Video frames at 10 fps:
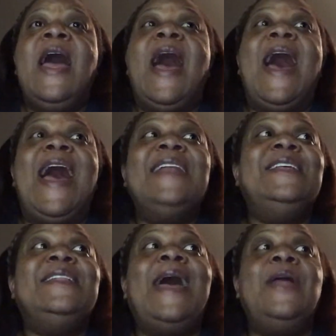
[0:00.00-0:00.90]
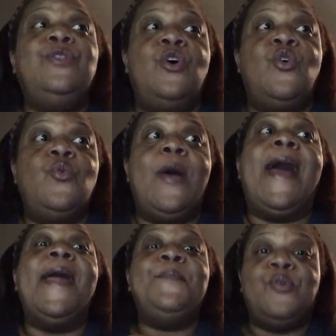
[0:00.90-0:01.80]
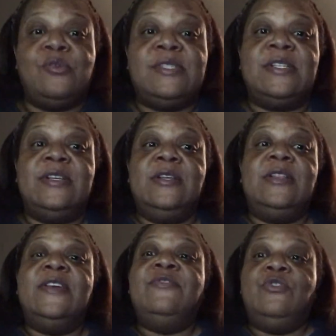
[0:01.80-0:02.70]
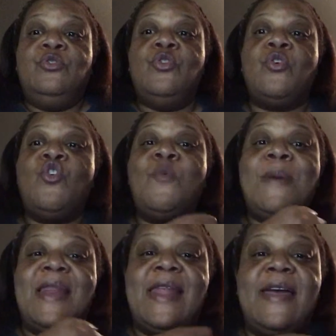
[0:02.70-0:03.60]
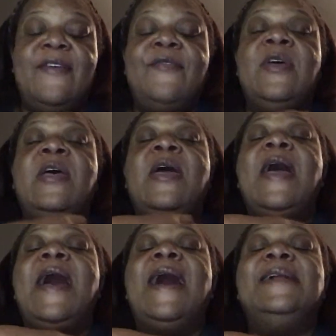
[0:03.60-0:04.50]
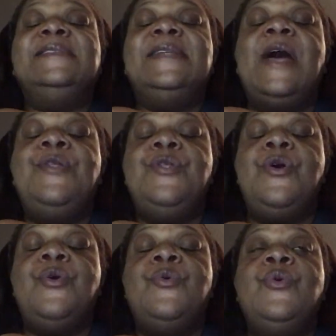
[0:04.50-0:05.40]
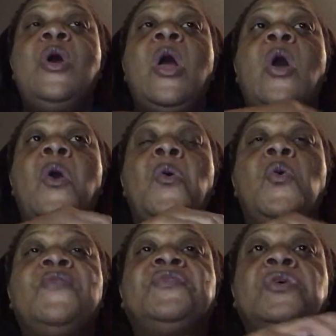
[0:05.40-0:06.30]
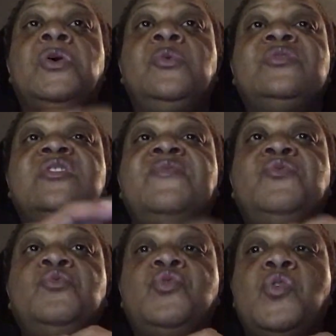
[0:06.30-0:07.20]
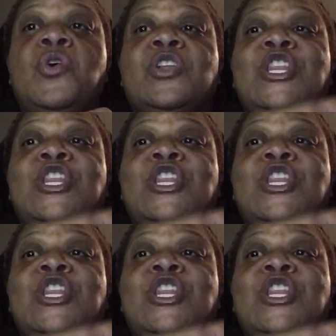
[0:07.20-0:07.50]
I did not know. I personally lived in New York all my life. I did not know off the coast of New York